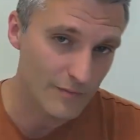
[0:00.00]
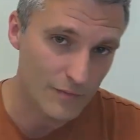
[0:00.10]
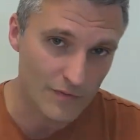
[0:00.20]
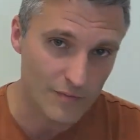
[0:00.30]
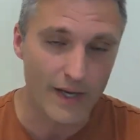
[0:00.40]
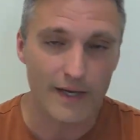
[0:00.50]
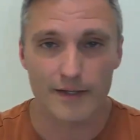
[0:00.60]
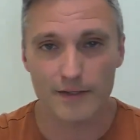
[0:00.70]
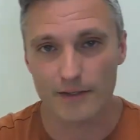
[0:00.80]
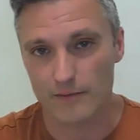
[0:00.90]
we've
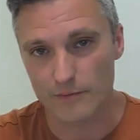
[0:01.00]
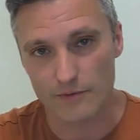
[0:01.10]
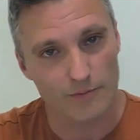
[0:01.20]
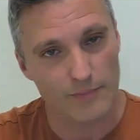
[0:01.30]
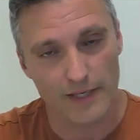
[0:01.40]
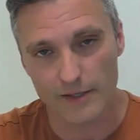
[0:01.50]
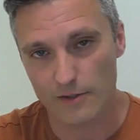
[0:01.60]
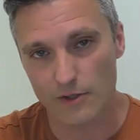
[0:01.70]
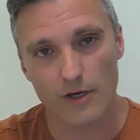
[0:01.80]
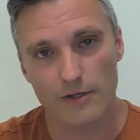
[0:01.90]
met or we've been in a
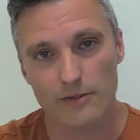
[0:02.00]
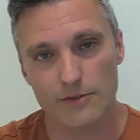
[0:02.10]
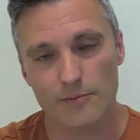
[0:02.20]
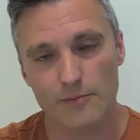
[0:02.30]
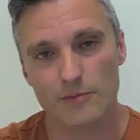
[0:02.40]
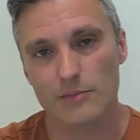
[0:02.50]
talk or something,